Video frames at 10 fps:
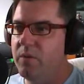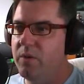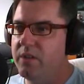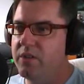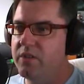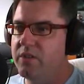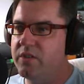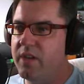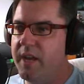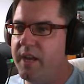were
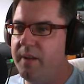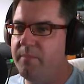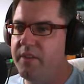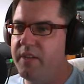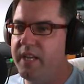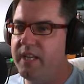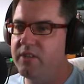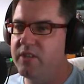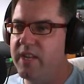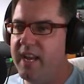just the
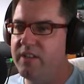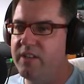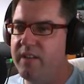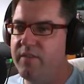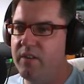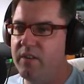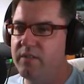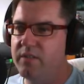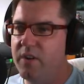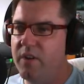standard default
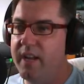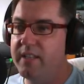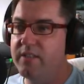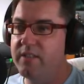tyres.